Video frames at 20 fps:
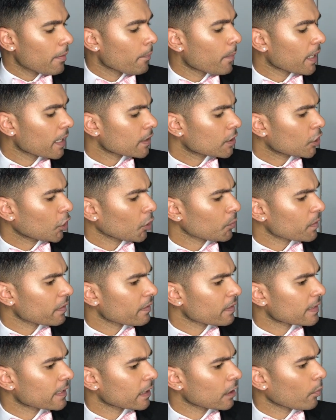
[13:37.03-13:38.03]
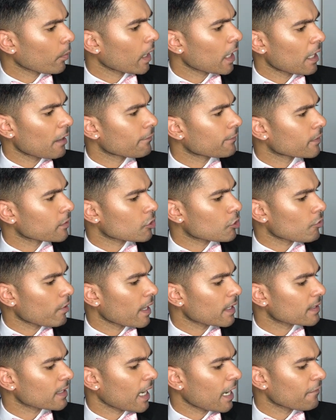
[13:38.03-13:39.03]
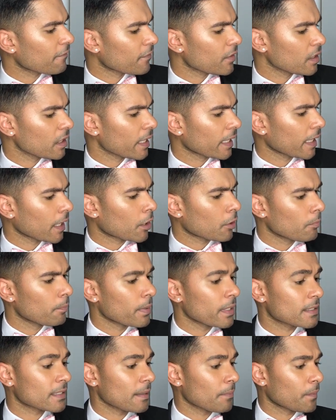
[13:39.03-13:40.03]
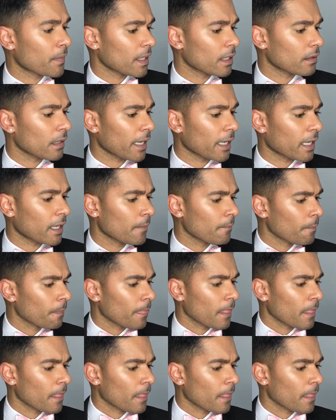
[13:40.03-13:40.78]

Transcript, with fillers: But in terms of the silhouette of this dress, I feel like it could be something like